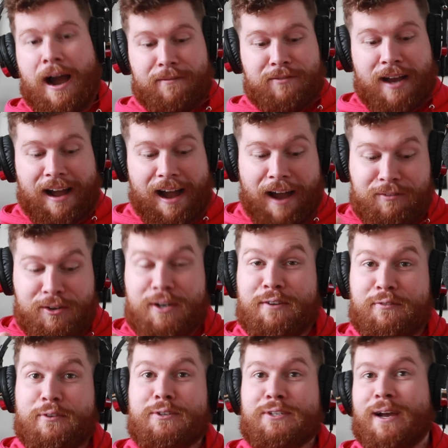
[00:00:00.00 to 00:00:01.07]
I've, I've done it a
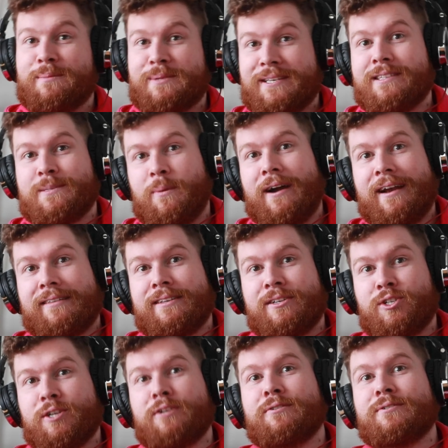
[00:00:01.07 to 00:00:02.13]
few times since buying these
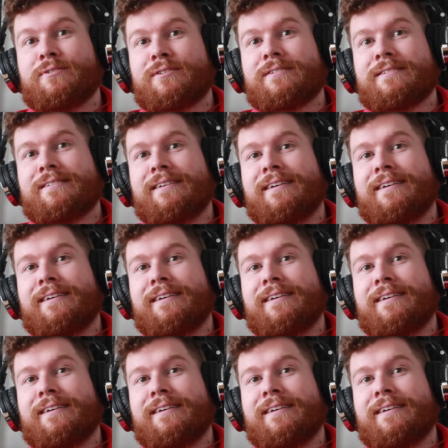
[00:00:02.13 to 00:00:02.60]
shoes.